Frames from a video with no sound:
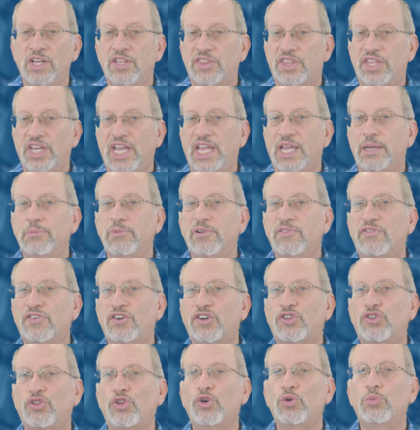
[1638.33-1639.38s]
The aim of a
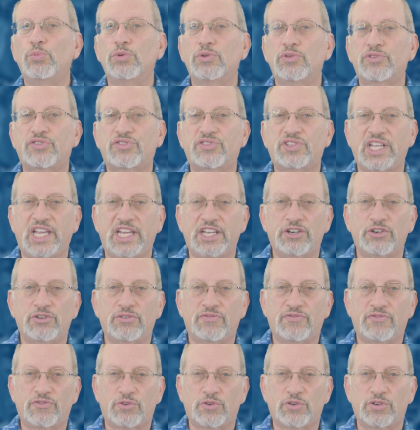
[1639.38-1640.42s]
global standard
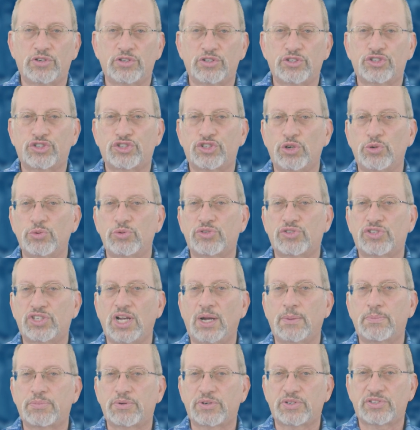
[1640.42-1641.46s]
for
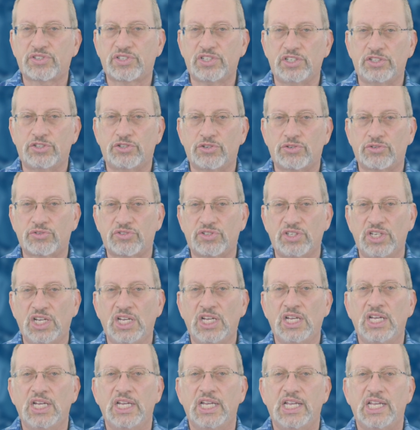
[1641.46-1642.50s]
show-stop procedures
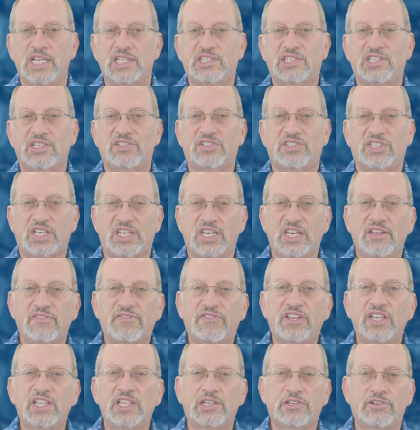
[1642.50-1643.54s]
is to
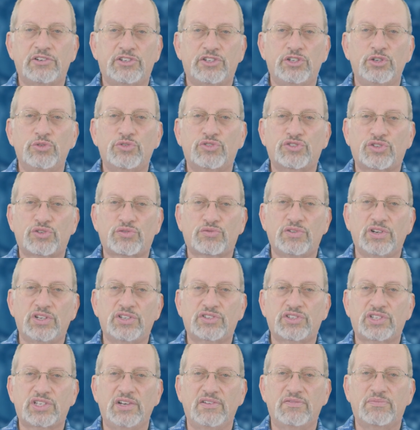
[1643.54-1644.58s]
significantly reduce the
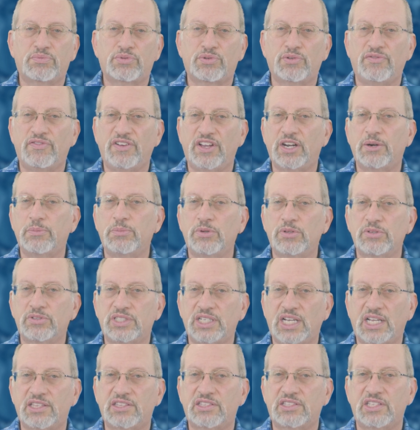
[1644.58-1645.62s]
risk of preventable
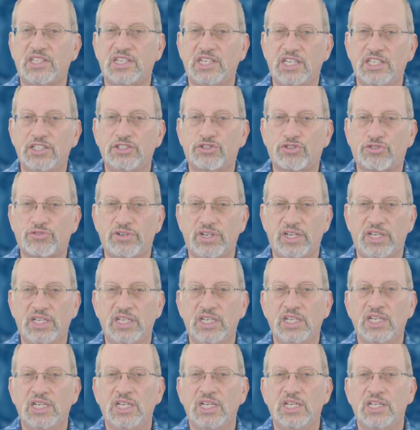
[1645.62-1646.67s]
death and injury,
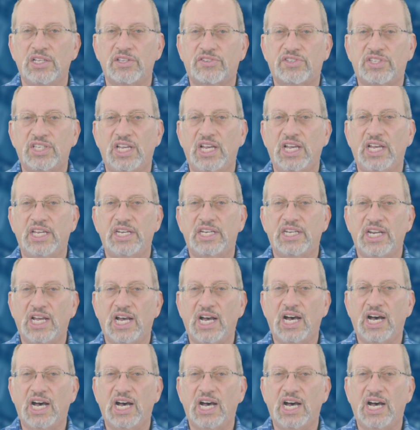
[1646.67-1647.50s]
said